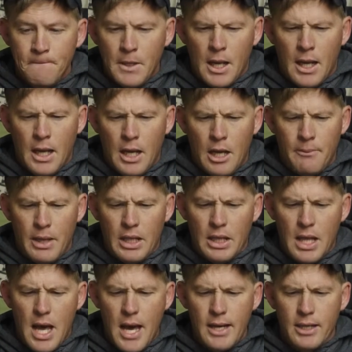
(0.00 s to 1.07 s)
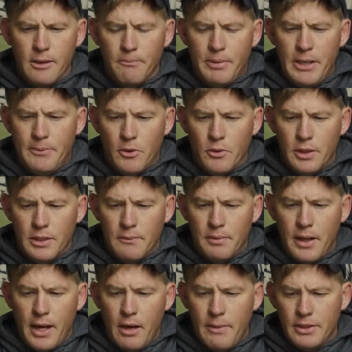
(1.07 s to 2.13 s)
A lot of people were
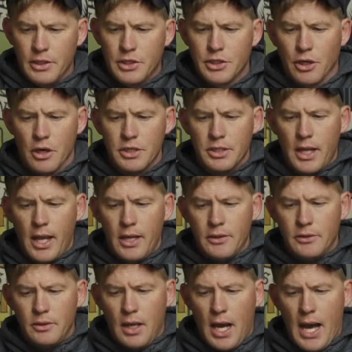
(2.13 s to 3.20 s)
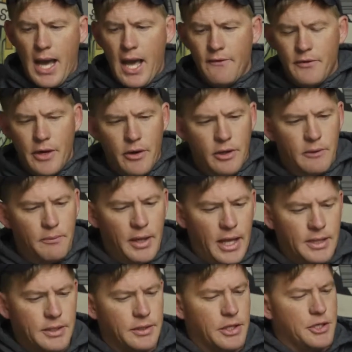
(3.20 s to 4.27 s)
complaining about the charging handle. I have no
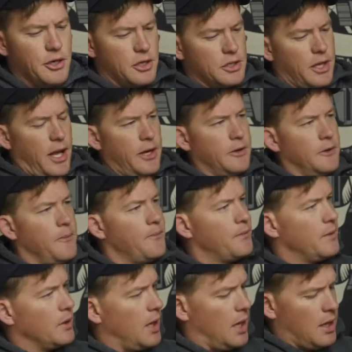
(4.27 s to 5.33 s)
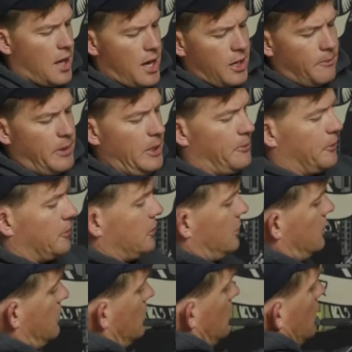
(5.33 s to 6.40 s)
complaints on the charging handle. A lot of people
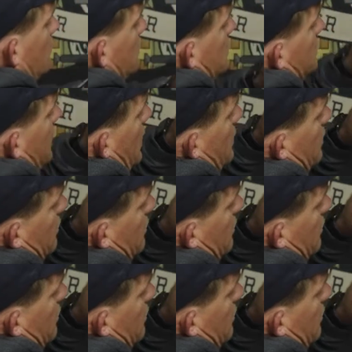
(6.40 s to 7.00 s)
were saying you're